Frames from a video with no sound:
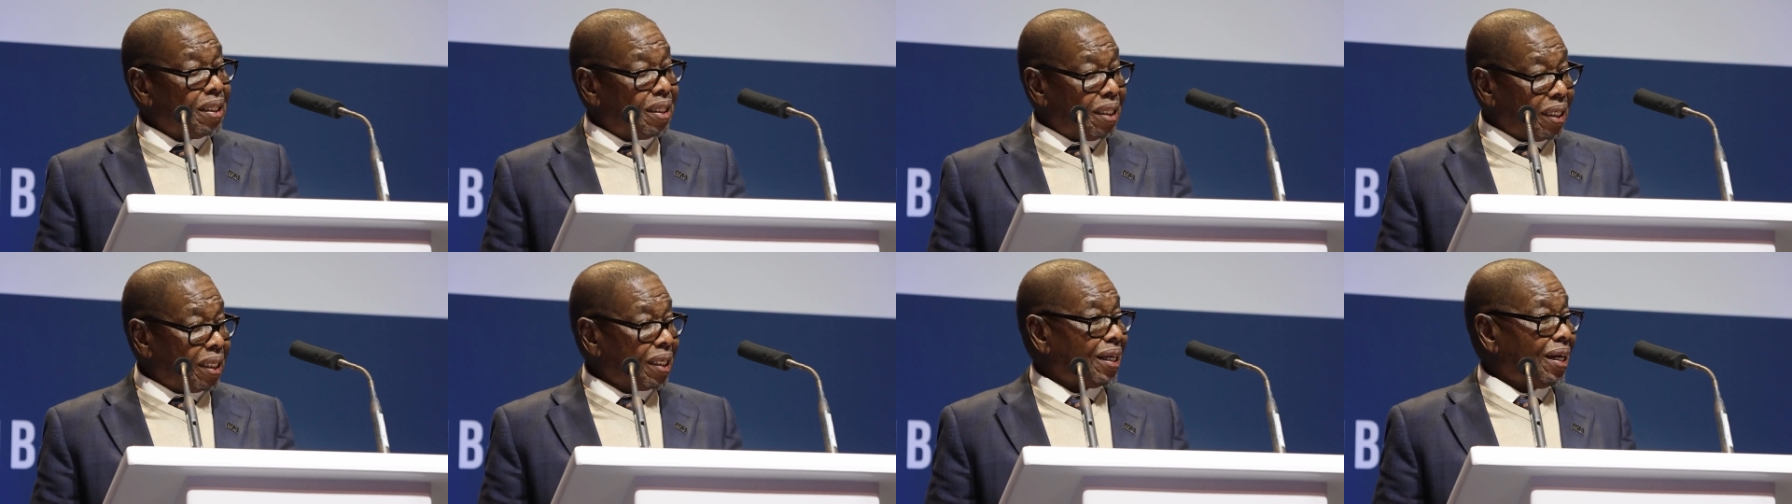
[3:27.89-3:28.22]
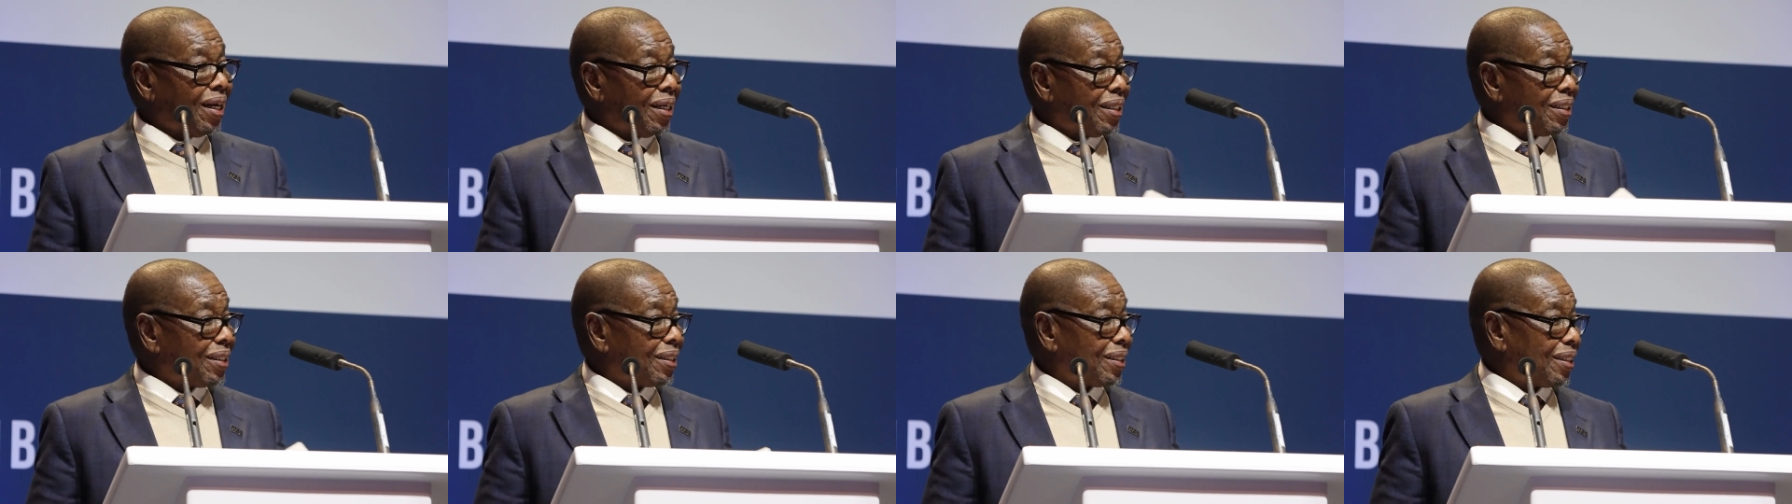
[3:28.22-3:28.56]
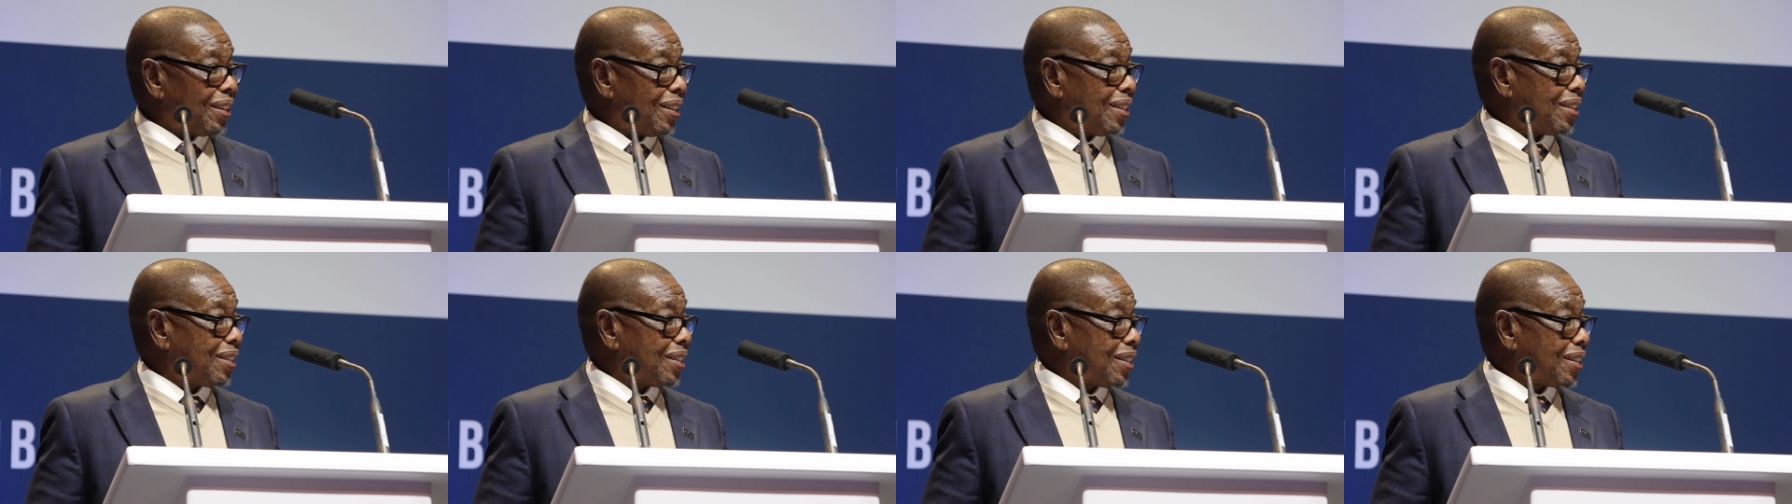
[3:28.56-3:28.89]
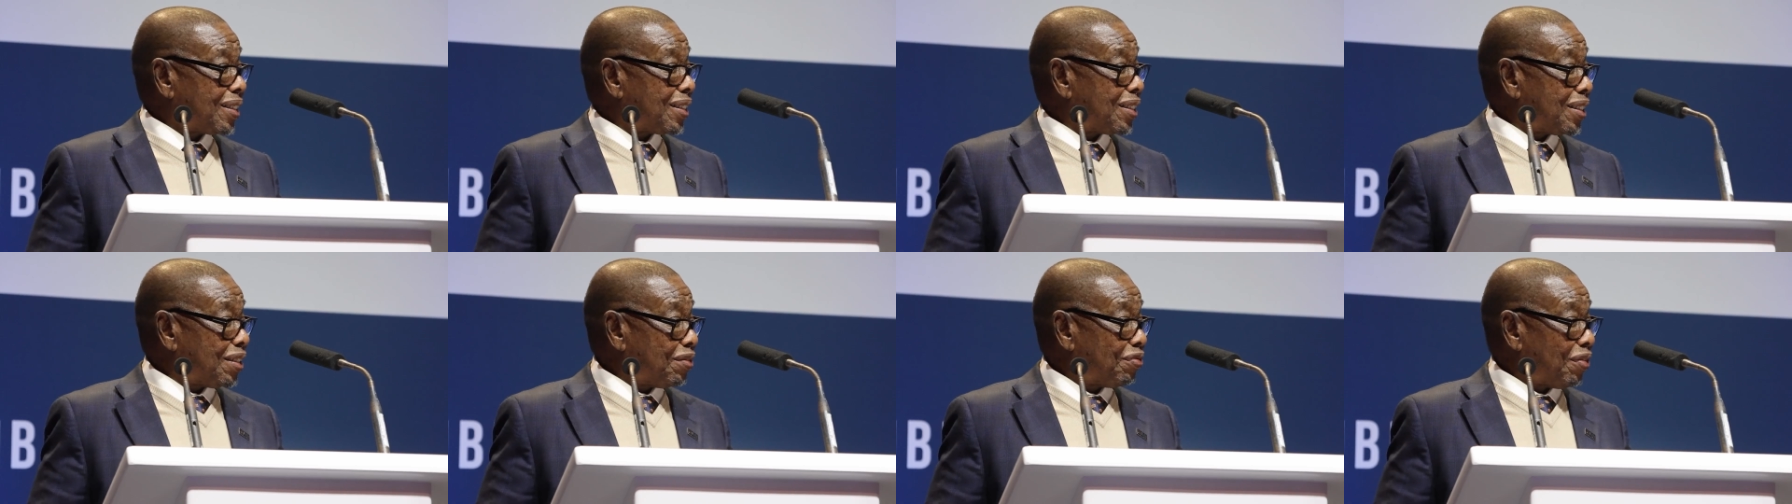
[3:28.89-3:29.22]

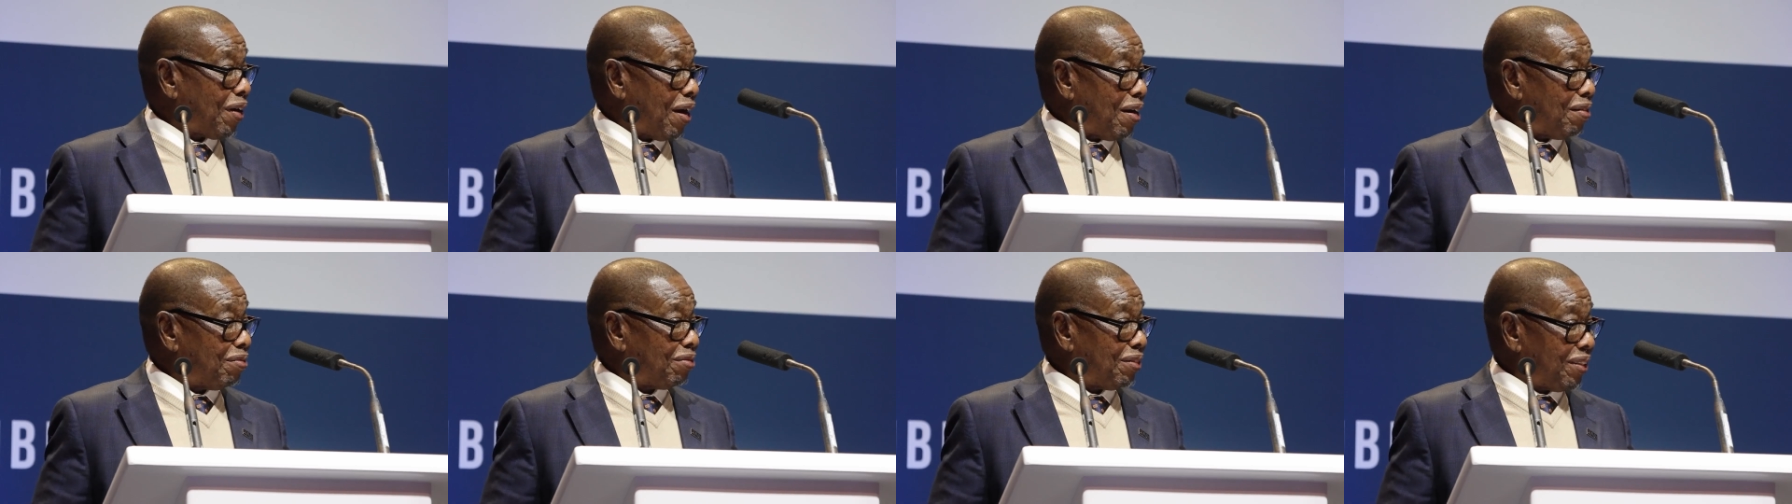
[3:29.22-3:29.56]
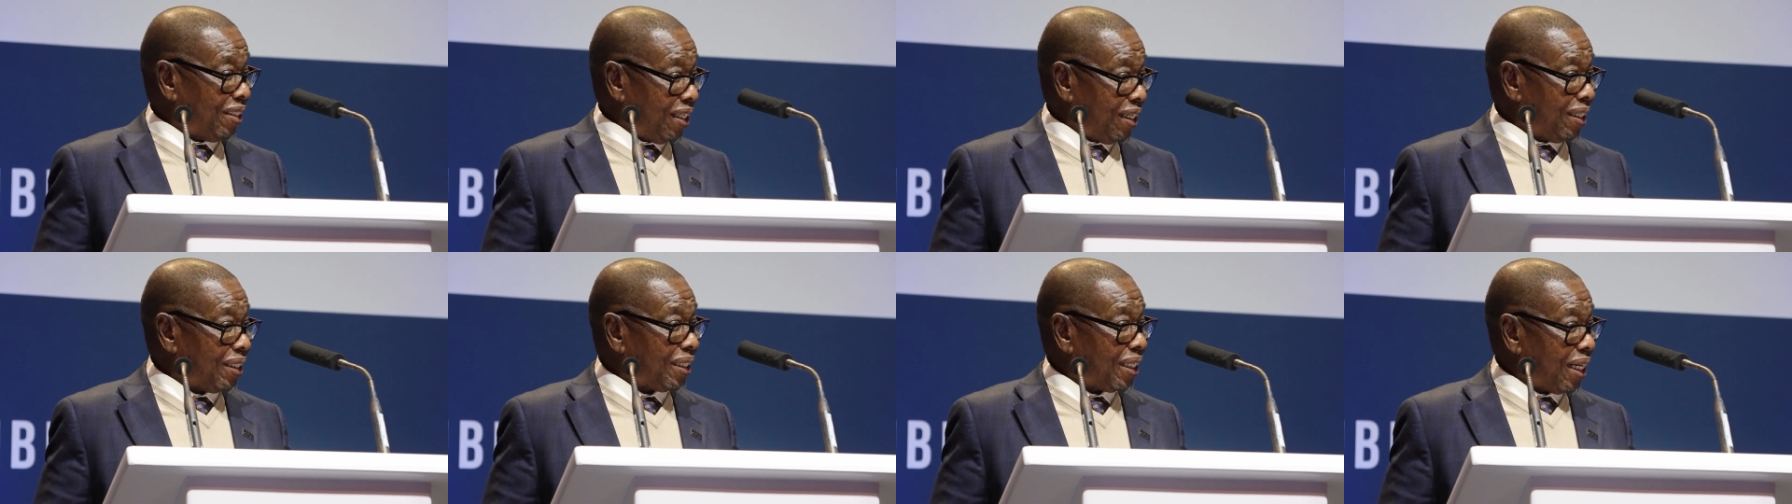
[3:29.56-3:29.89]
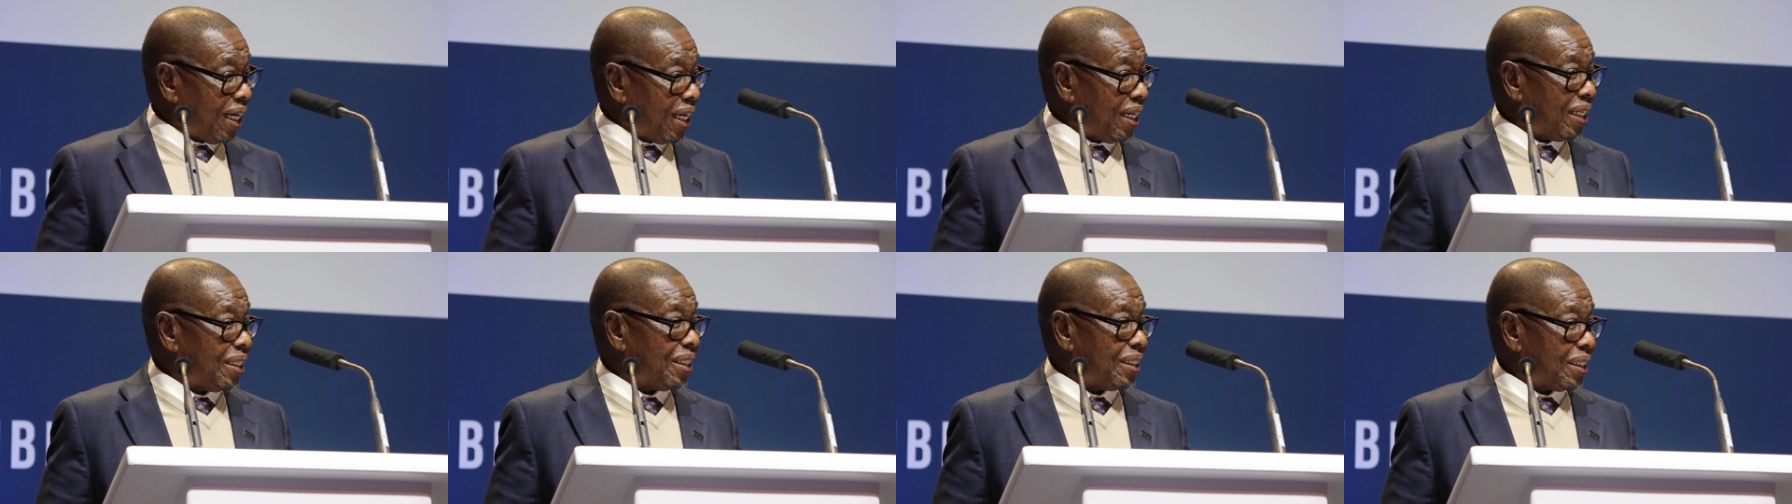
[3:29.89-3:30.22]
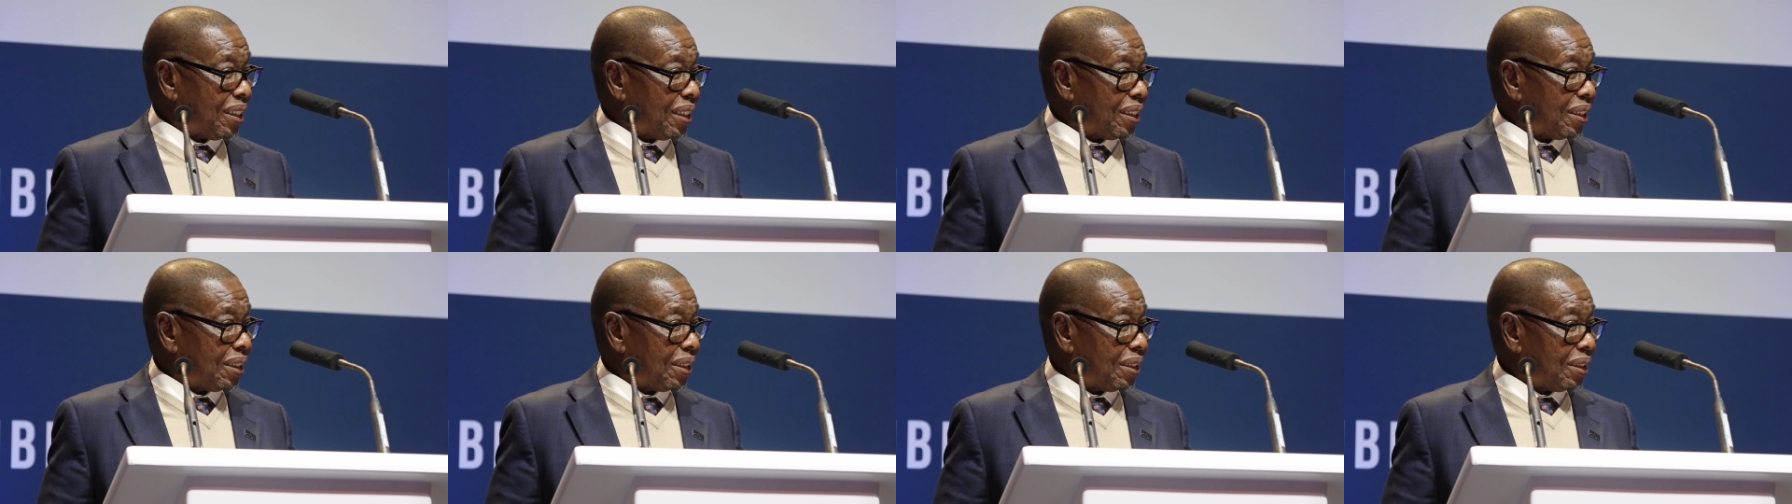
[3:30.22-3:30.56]
365-day calendar.